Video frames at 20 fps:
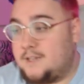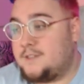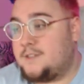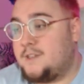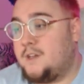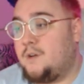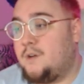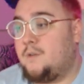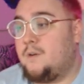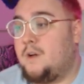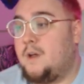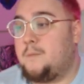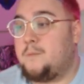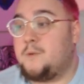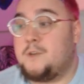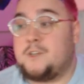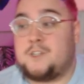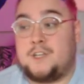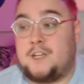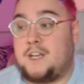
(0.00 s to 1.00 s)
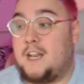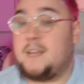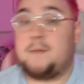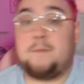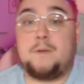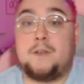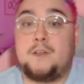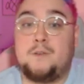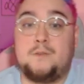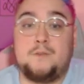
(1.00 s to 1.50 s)
So I appreciate
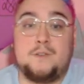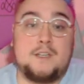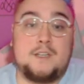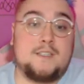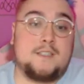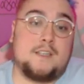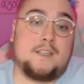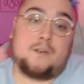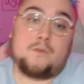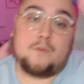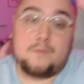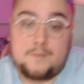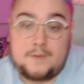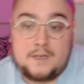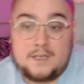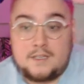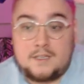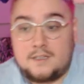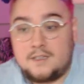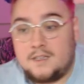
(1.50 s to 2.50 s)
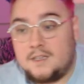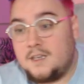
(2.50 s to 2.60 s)
anybody who does stick with me